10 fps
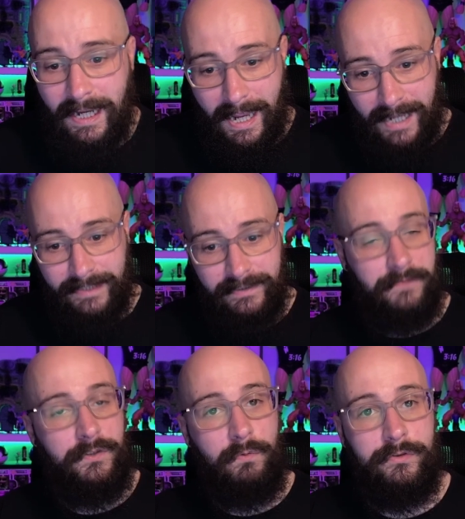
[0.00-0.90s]
And
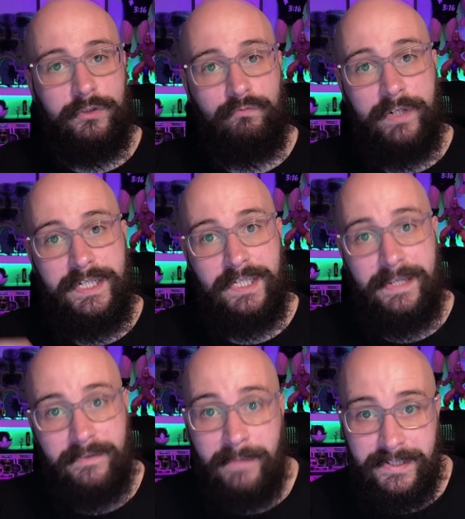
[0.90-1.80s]
if you want to
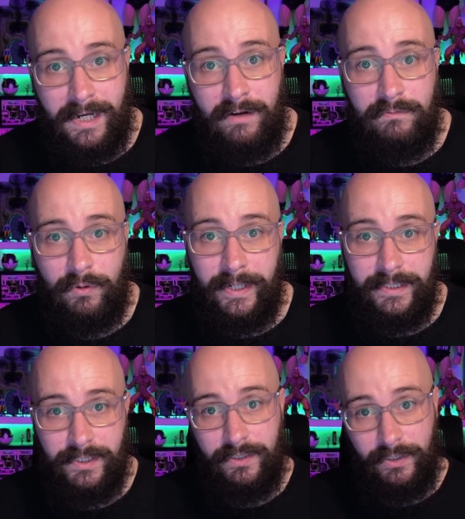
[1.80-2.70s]
reset the mass
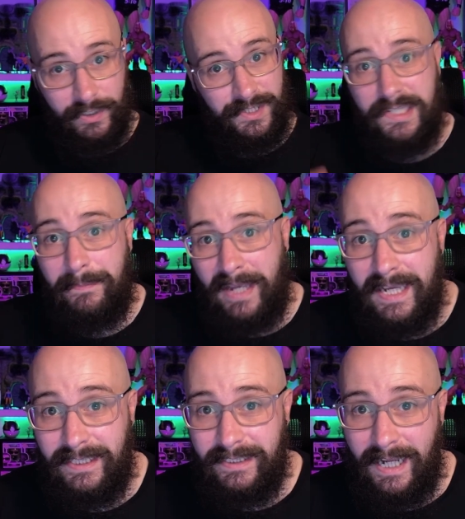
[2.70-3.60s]
outbreaks, you can skip
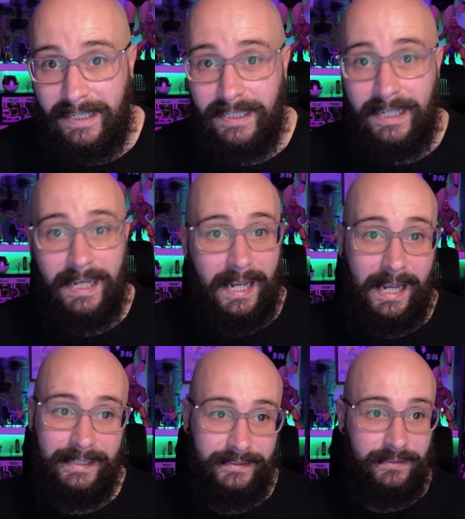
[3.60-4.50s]
ahead a day
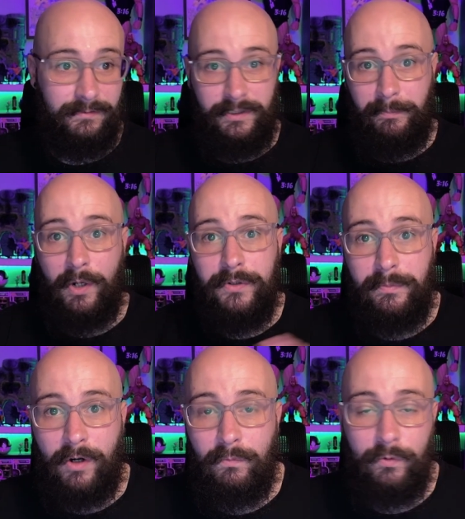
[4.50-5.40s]
and the
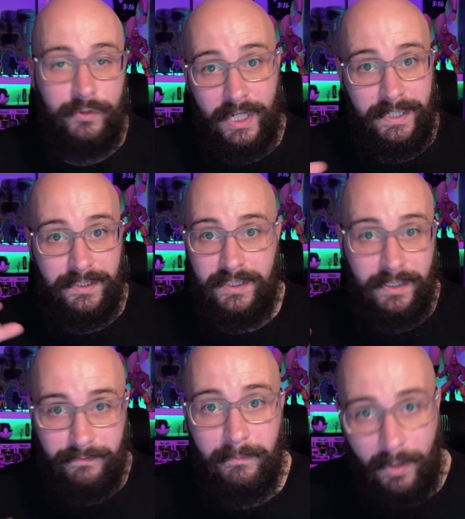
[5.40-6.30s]
Pokemon will change to
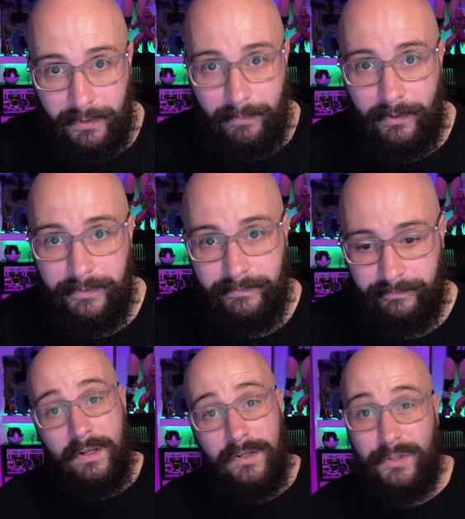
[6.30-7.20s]
different Pokemon.
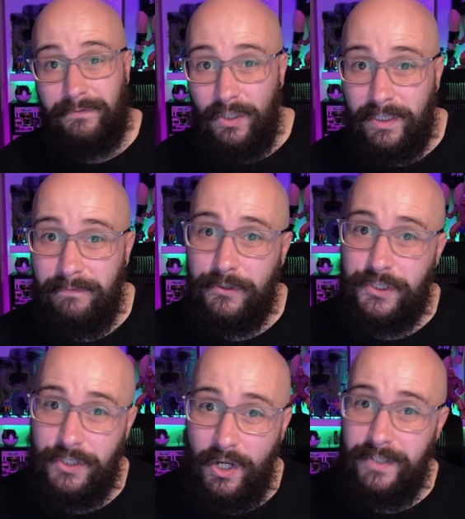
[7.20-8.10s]
So if you're looking for a
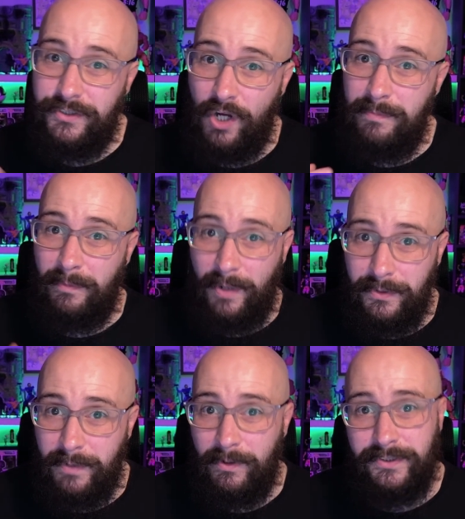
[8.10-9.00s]
certain type of
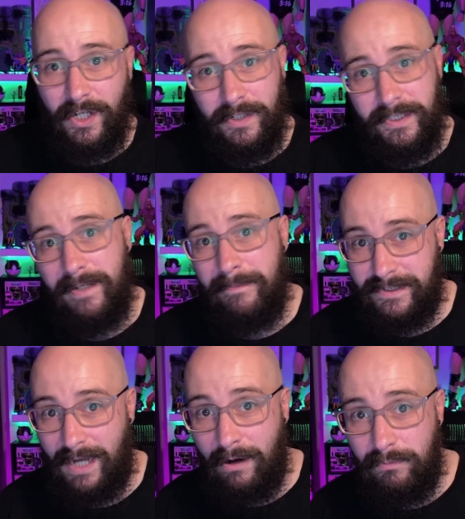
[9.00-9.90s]
Pokemon to hunt in a
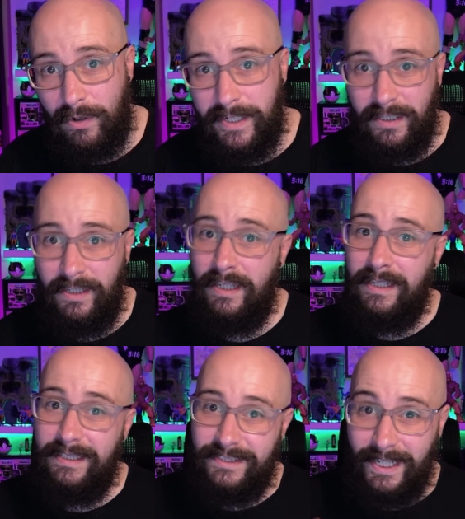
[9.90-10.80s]
mass outbreak,
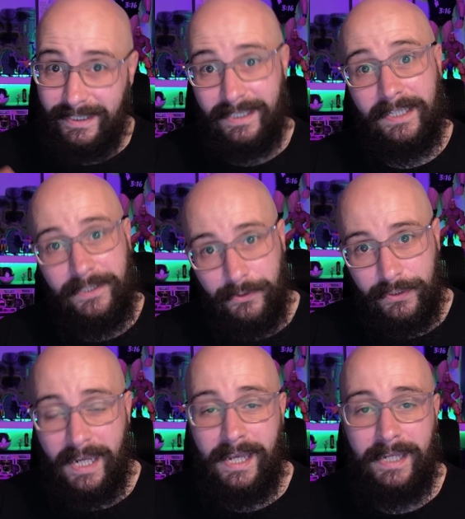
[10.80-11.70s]
technically you
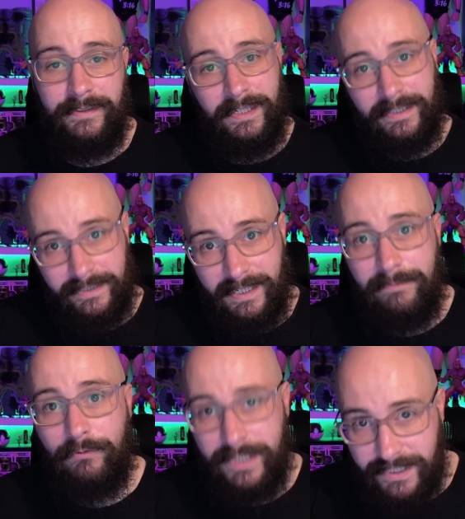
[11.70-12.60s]
can keep
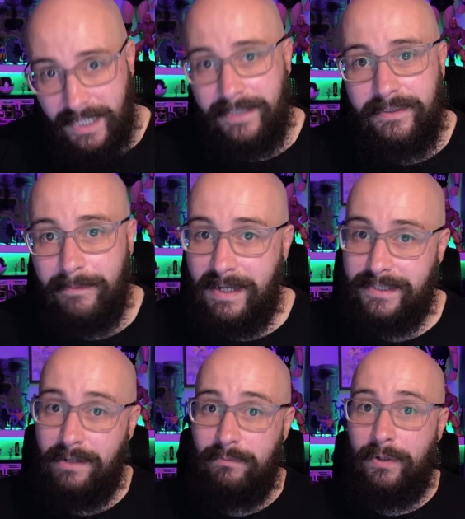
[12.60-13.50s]
resetting the
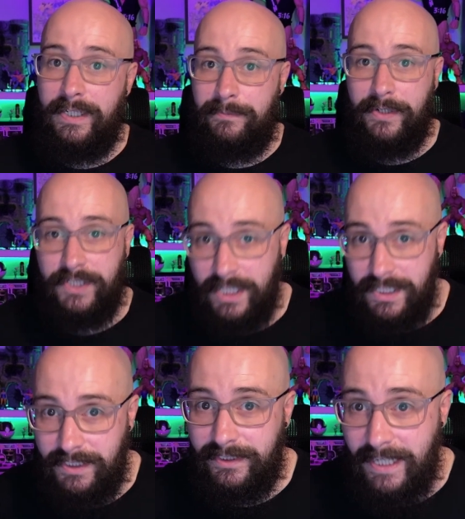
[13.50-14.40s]
mass outbreaks by
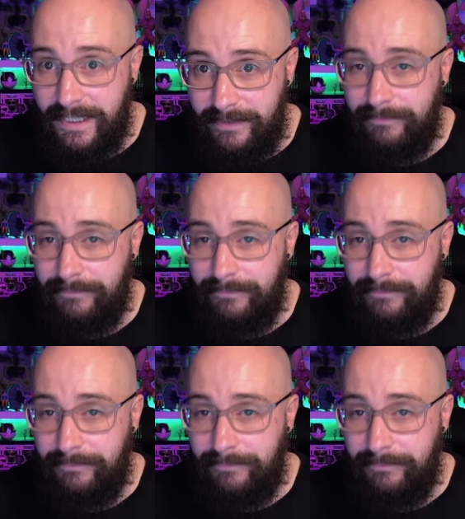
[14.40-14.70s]
changing the date